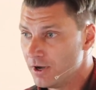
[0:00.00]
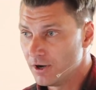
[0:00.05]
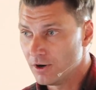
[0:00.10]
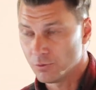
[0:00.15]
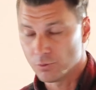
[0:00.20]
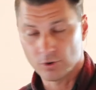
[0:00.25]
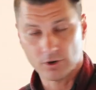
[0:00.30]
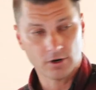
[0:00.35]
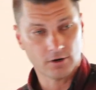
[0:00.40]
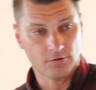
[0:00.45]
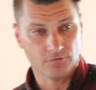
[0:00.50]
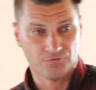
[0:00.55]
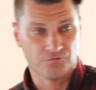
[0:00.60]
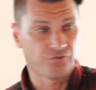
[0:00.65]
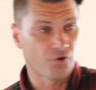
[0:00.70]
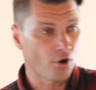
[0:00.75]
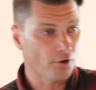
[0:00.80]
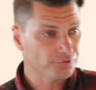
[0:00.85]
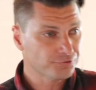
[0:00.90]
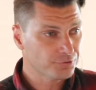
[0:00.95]
were
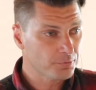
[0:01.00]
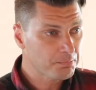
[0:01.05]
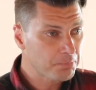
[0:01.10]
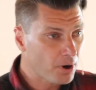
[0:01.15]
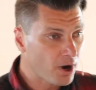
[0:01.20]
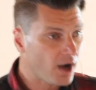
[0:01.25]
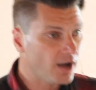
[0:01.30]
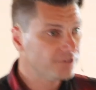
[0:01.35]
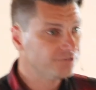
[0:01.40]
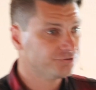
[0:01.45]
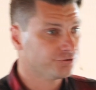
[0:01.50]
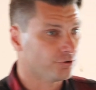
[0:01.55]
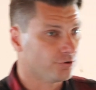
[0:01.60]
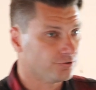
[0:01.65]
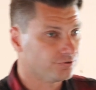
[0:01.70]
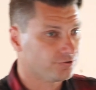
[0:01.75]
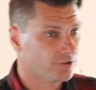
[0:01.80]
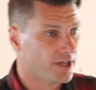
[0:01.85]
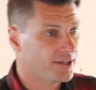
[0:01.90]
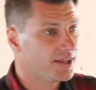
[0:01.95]
false
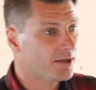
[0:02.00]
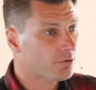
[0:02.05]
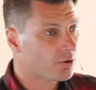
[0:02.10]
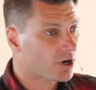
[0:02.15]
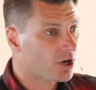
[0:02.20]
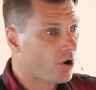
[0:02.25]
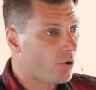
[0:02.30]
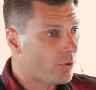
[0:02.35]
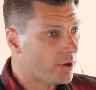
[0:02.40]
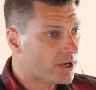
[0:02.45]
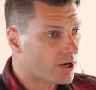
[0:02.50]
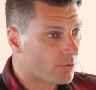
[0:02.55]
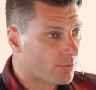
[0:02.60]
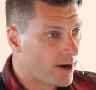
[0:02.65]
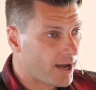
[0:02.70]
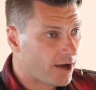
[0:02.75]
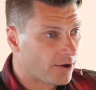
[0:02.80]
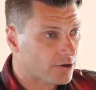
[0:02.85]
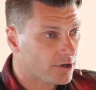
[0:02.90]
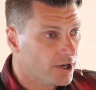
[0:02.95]
apostles. And they were going
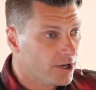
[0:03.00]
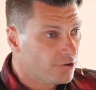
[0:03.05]
around.